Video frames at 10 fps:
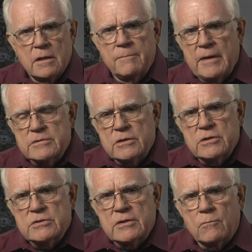The
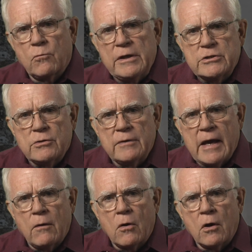messages that reach you
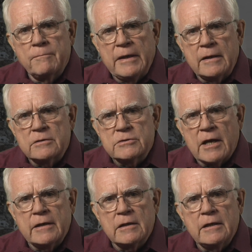now are being
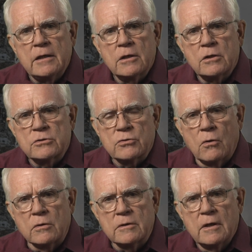tightly
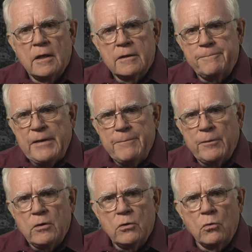controlled. The
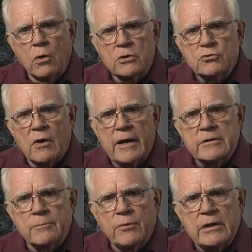people who are
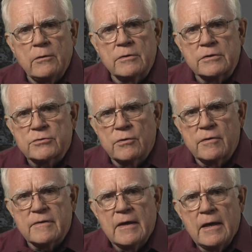trying to bring you the truth